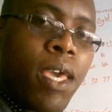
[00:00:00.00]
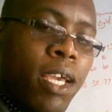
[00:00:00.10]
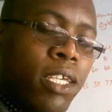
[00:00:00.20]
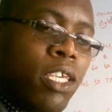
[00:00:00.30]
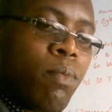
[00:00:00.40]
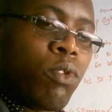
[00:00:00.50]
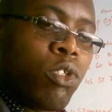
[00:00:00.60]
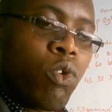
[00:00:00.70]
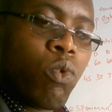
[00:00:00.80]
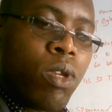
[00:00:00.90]
keep
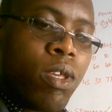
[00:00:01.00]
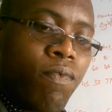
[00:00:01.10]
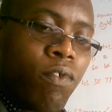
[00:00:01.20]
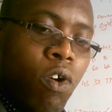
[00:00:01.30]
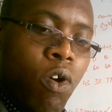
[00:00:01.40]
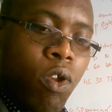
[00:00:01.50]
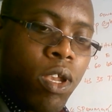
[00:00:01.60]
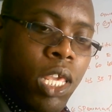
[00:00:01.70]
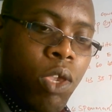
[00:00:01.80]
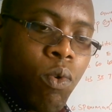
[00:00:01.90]
tuned for
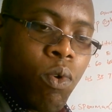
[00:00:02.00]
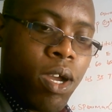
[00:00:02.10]
new